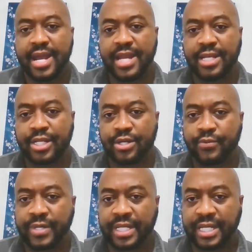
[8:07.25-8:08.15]
And
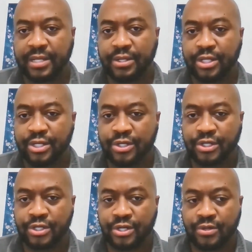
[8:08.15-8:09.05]

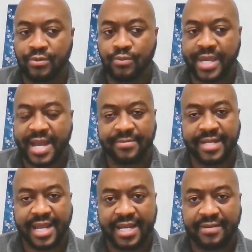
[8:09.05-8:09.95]
we have the
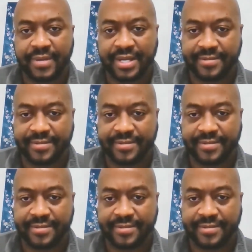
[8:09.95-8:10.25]
enemy